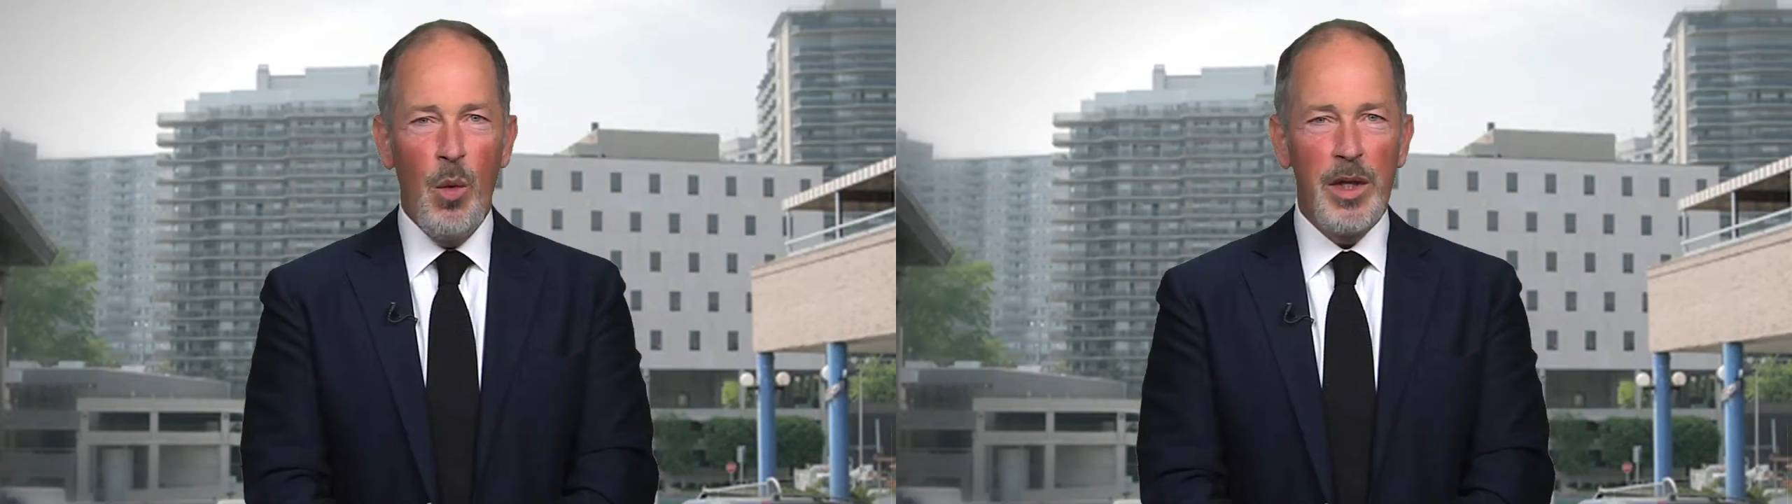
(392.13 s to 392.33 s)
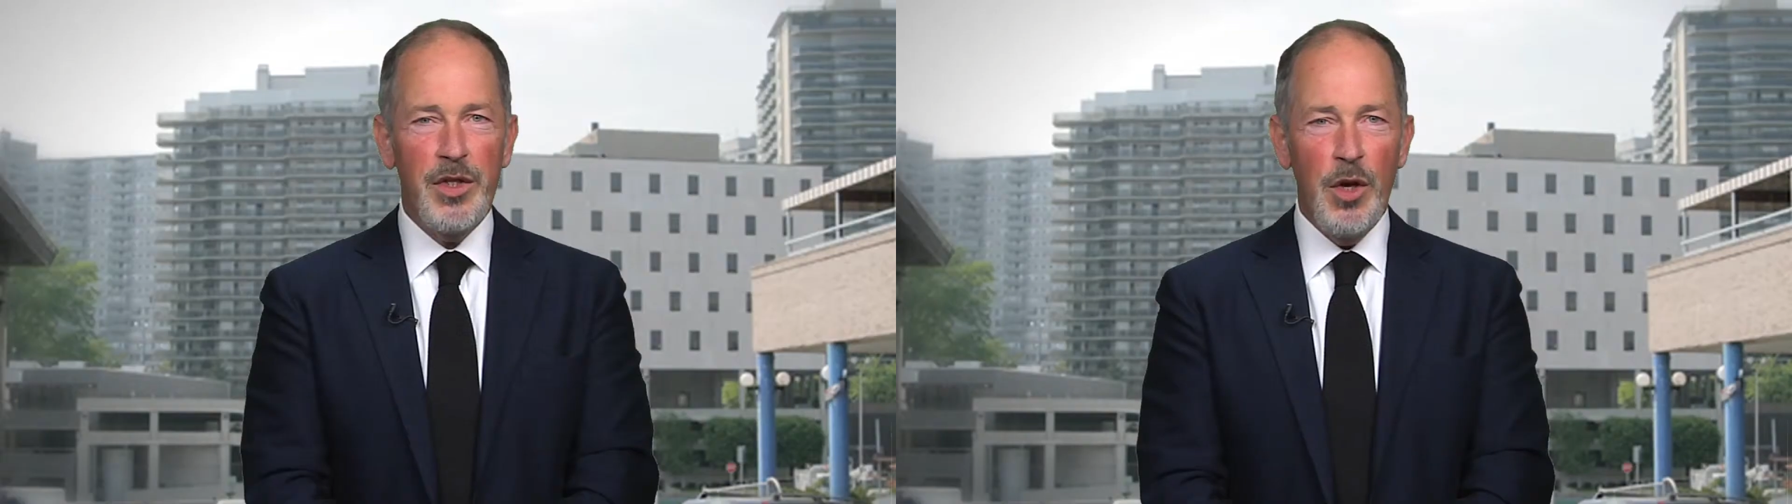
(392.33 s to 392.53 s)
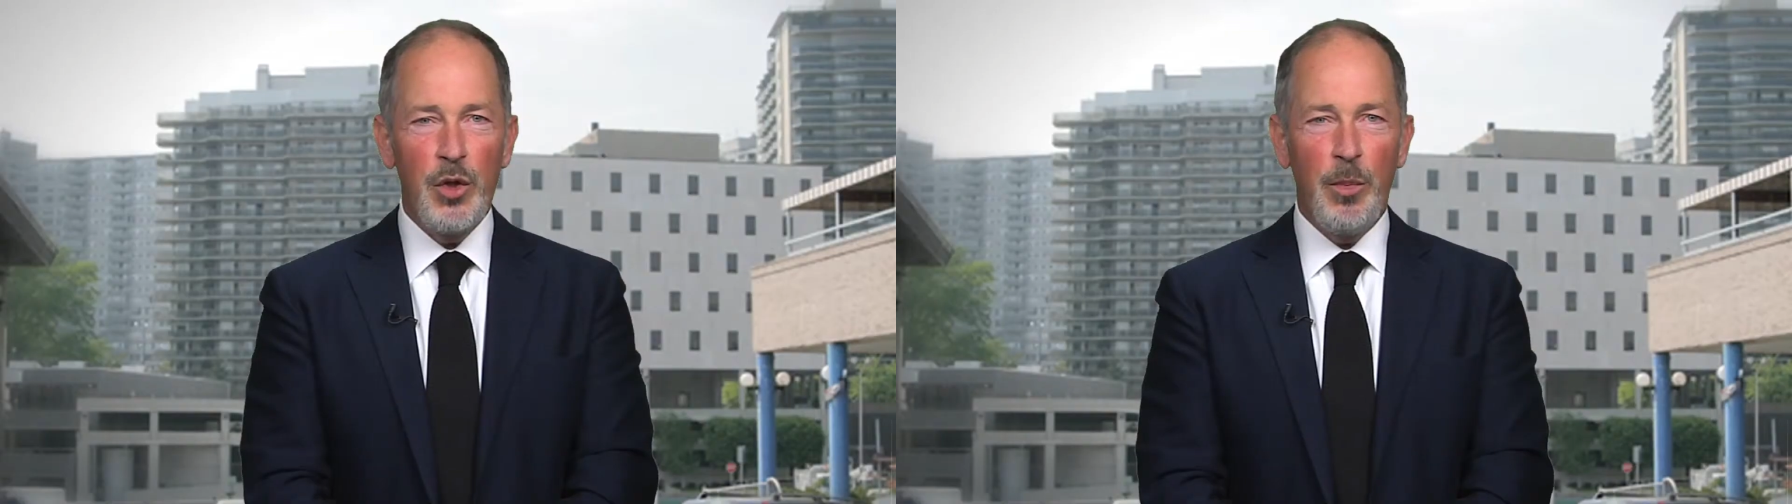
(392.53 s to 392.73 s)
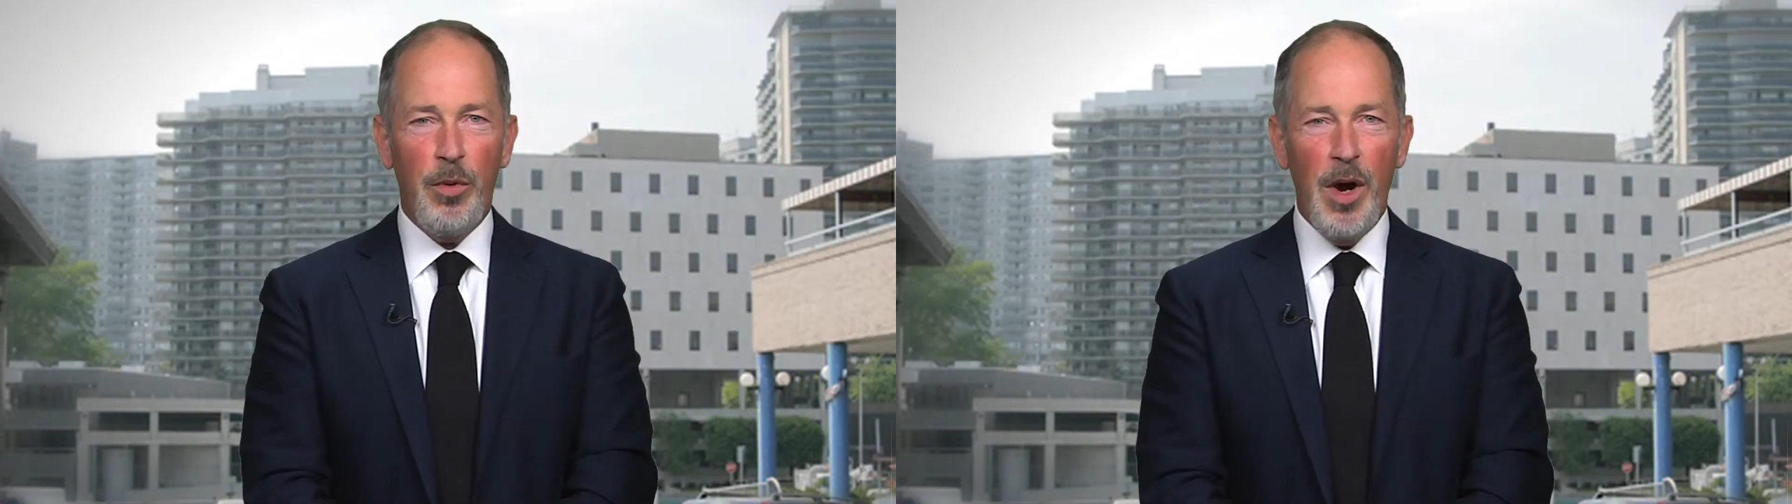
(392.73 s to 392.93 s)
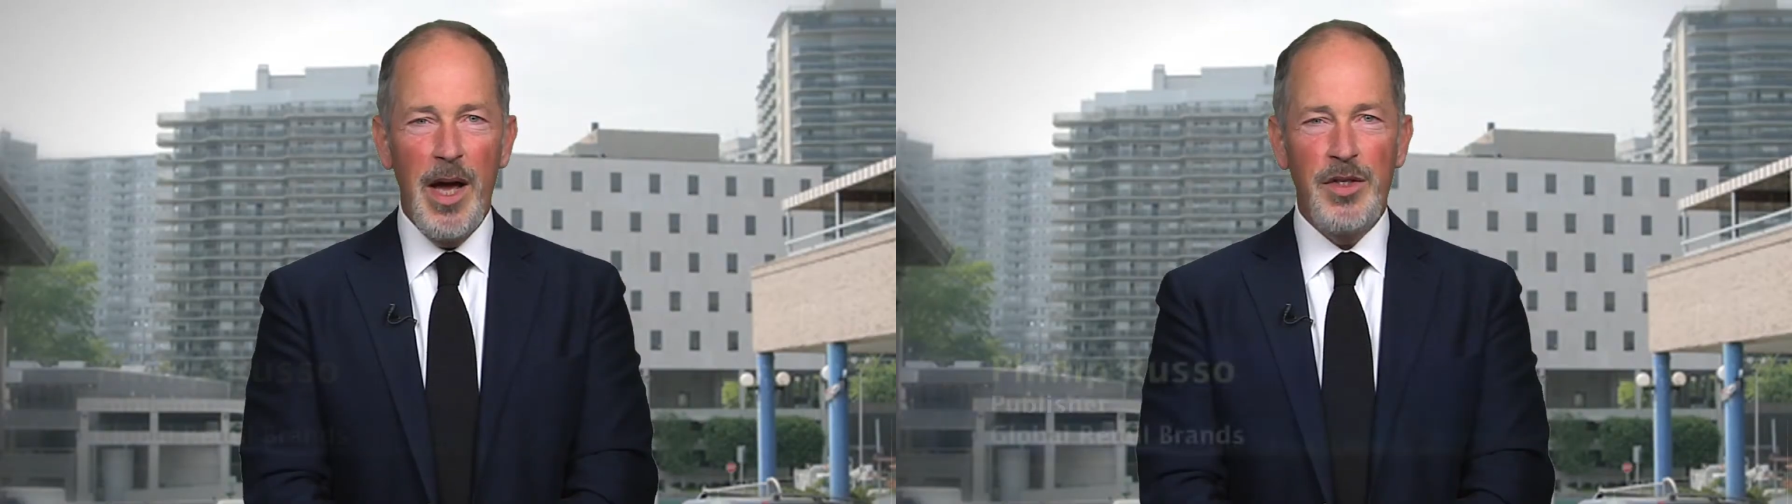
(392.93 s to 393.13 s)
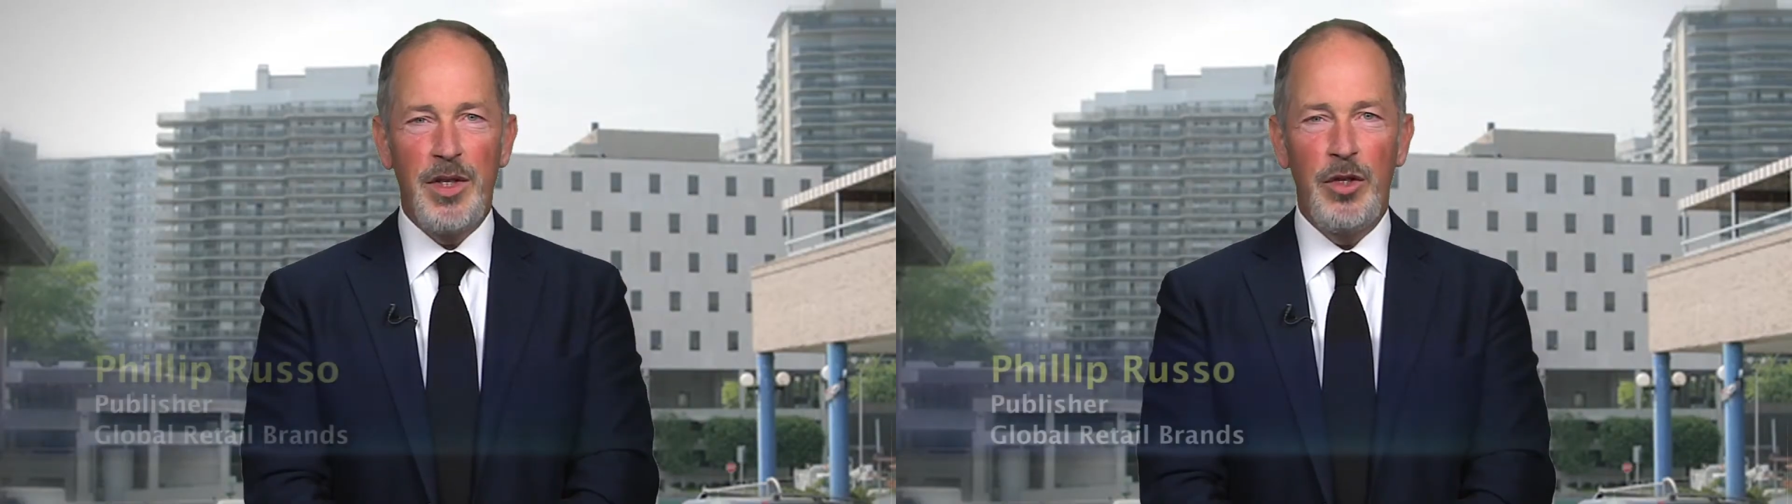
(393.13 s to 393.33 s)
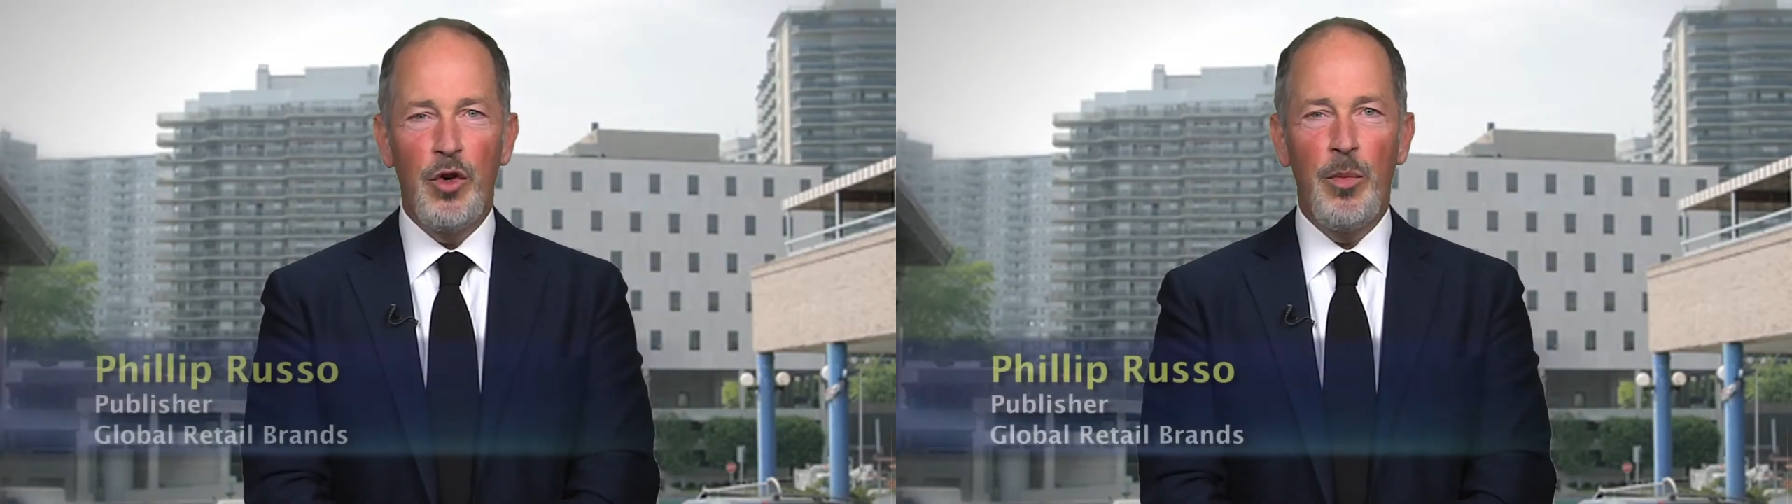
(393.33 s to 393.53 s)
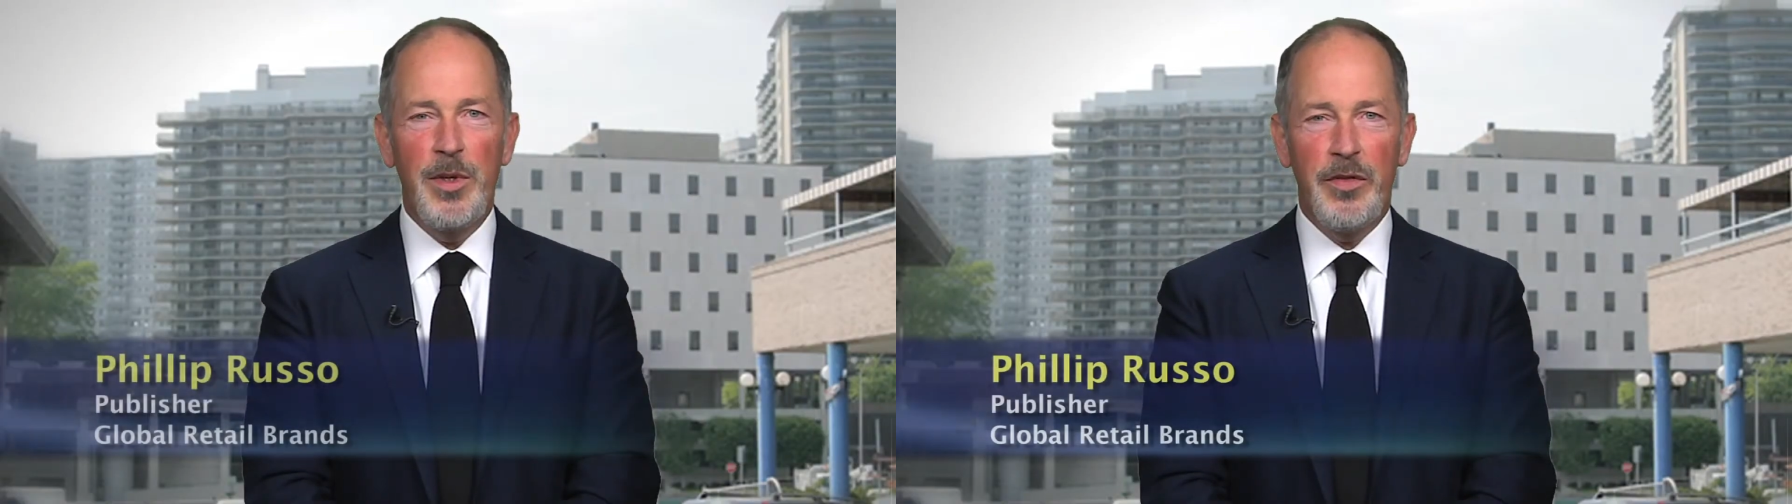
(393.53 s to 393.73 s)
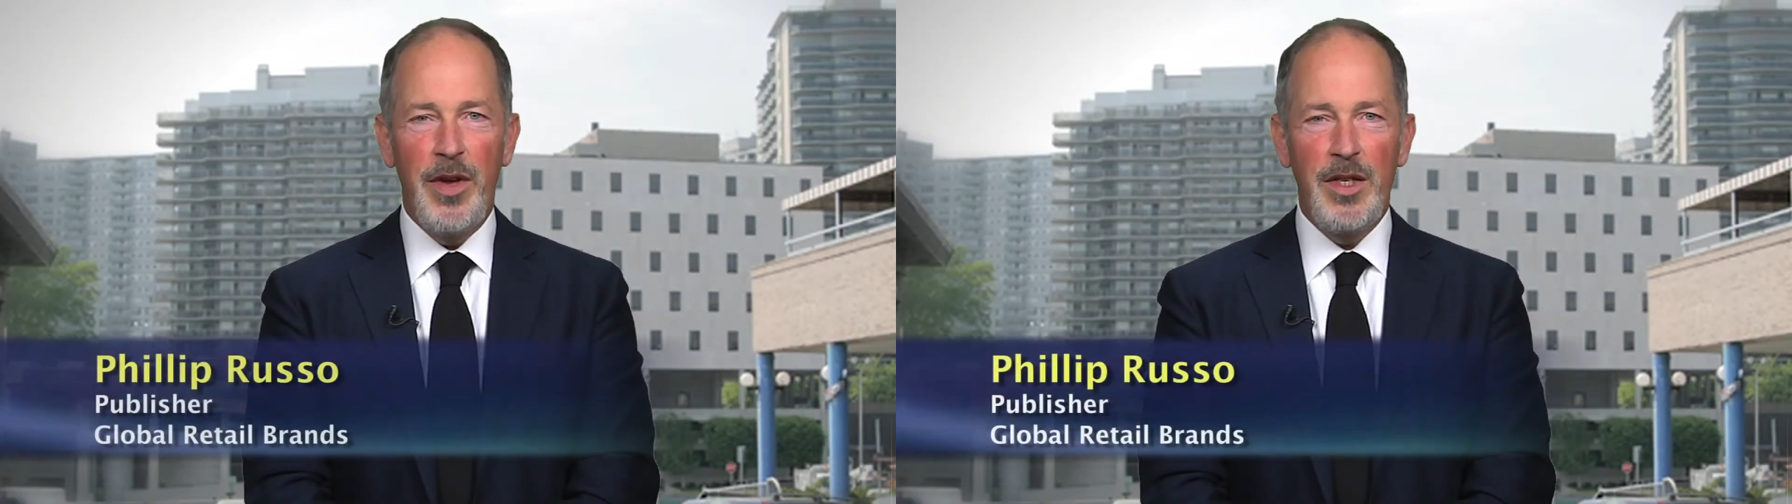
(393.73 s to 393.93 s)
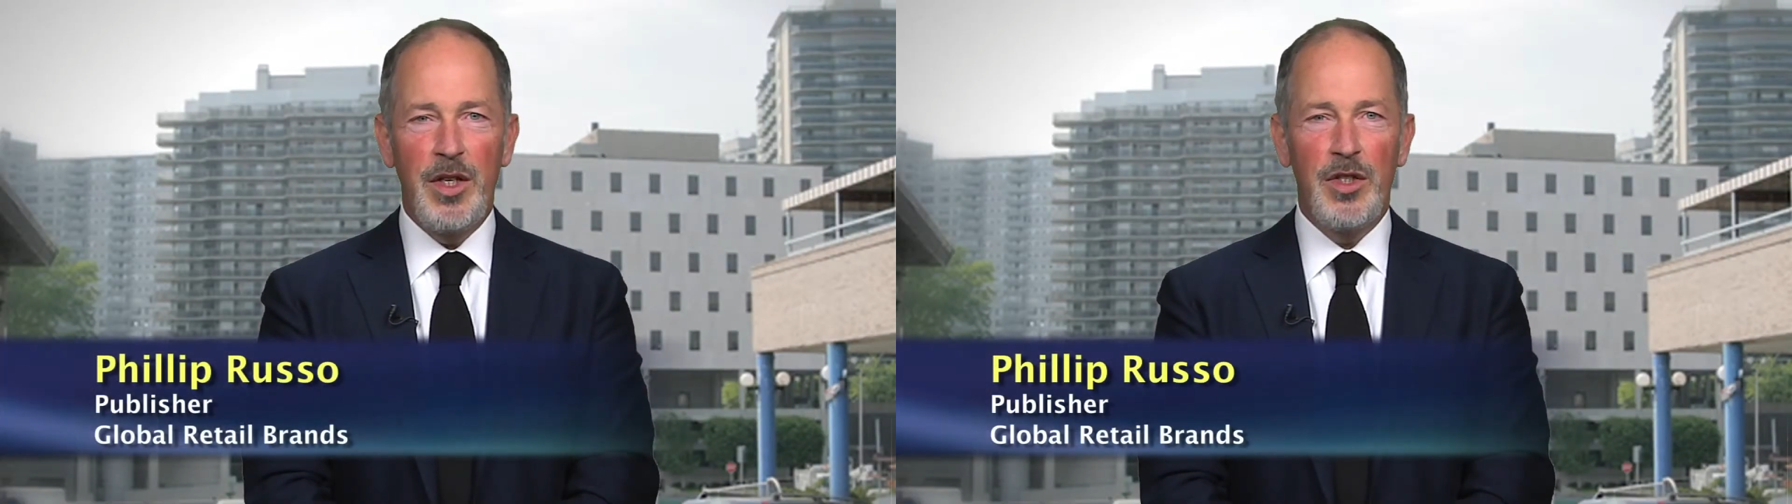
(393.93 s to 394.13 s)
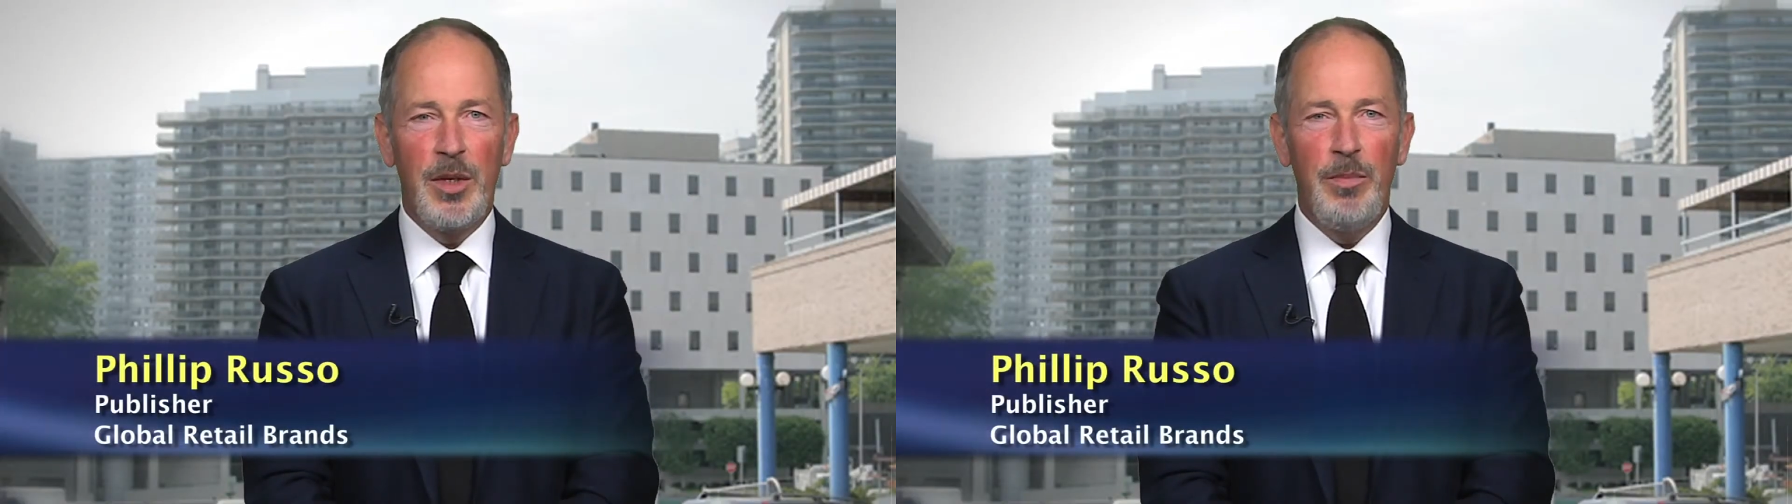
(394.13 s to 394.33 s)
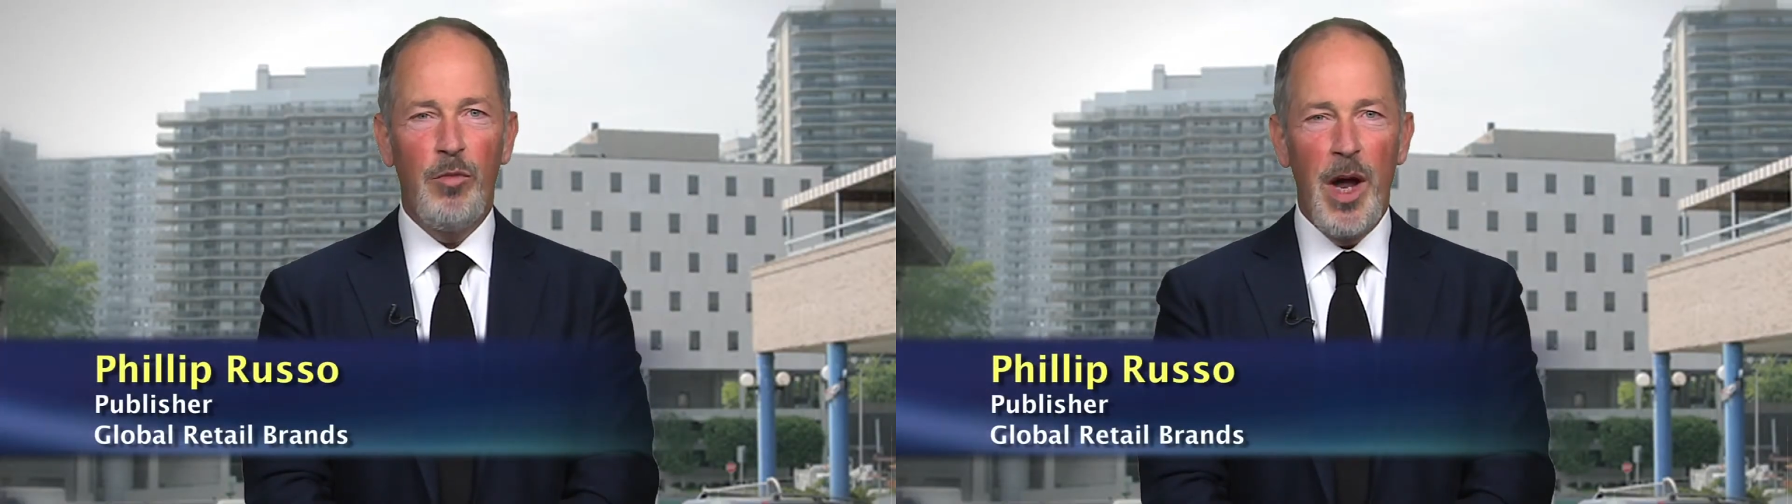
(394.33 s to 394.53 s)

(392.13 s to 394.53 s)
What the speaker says: Well, it's no surprise that Europe is facing some